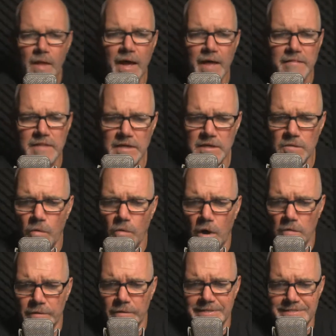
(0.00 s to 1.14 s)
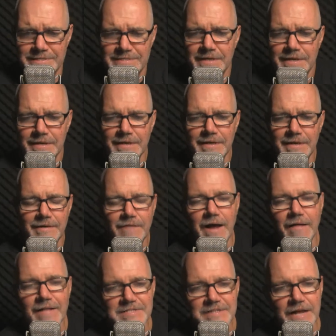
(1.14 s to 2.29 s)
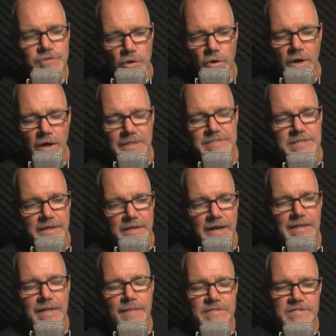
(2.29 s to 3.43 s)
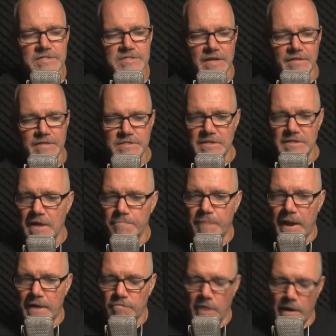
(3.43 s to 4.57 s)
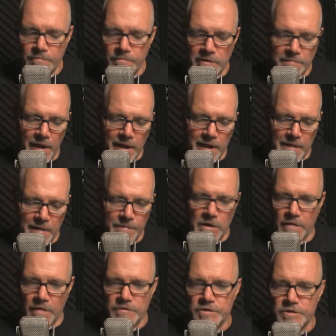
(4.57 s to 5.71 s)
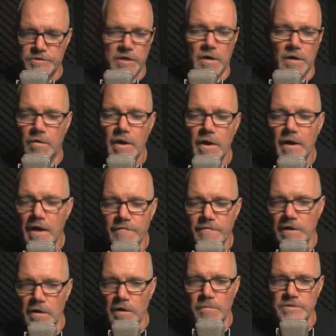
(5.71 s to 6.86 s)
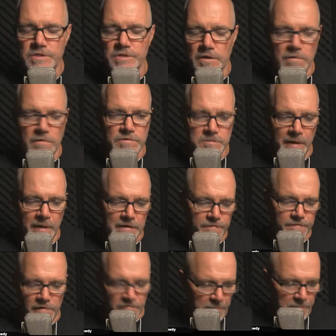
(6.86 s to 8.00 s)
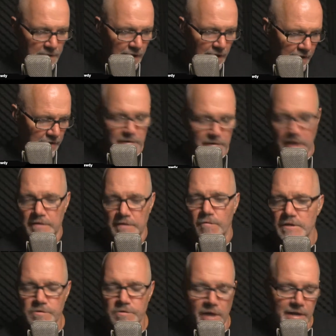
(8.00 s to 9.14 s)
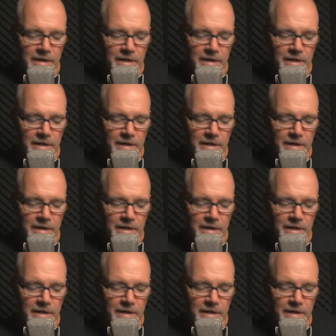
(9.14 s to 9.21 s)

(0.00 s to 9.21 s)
I think you always, well, that's not true. Listen, let me just say this. Since that bank robbery in Miami all those years ago, I've had almost zero respect for FBI. Anyways, right?